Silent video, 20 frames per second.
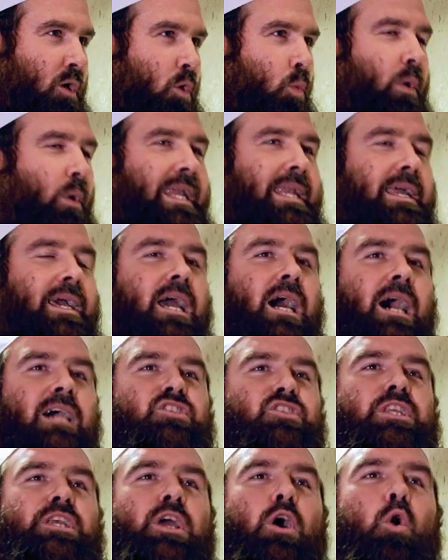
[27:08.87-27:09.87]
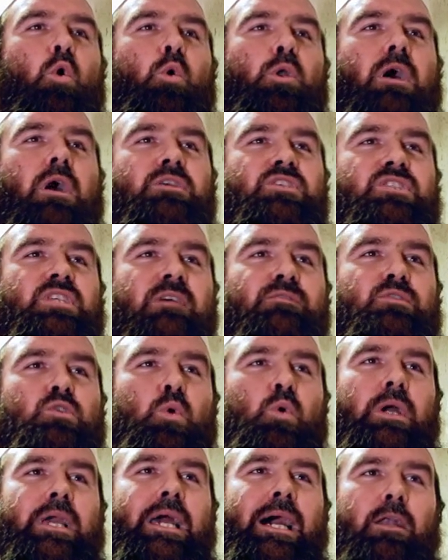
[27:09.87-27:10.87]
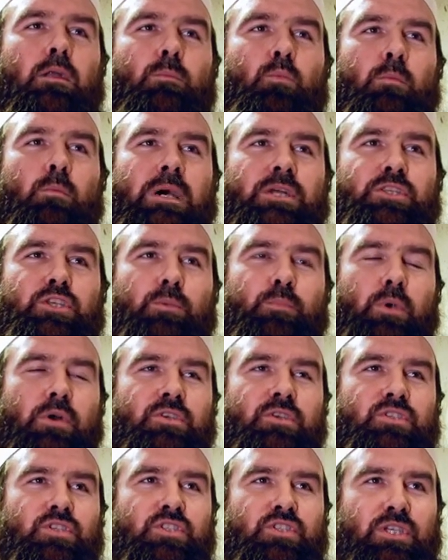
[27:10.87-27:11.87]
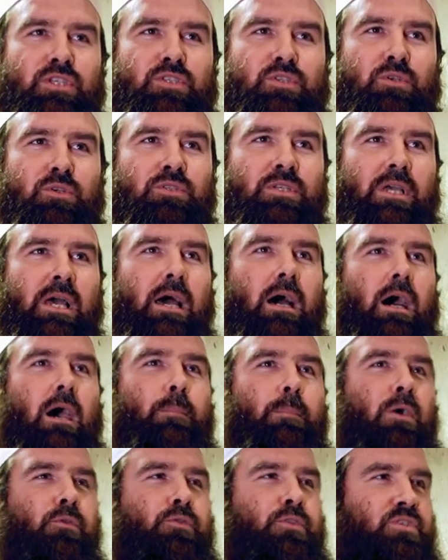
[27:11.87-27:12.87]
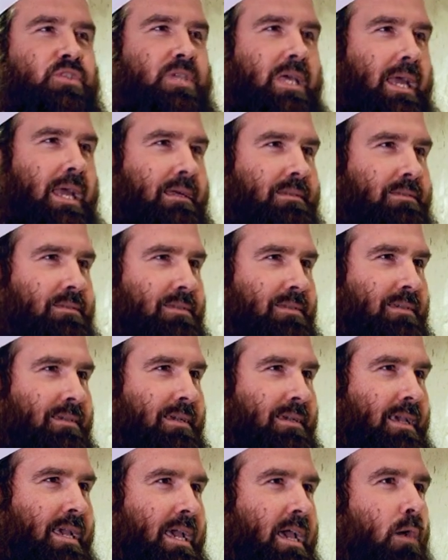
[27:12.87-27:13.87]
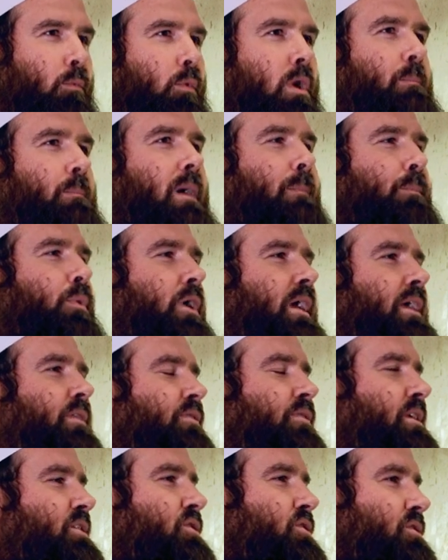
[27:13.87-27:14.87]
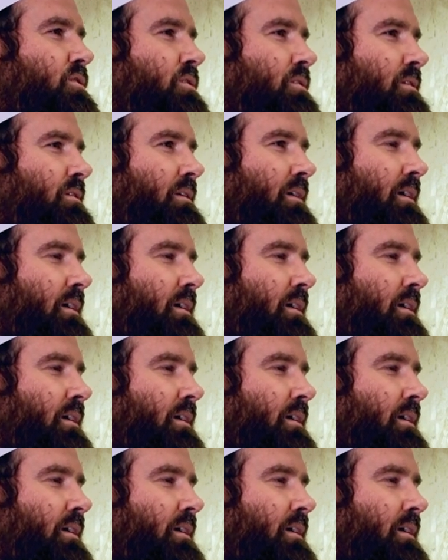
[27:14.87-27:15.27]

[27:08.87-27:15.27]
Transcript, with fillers: We need to constantly hold ourselves to accountable, my dear brothers and sisters, about the salat. Remember in this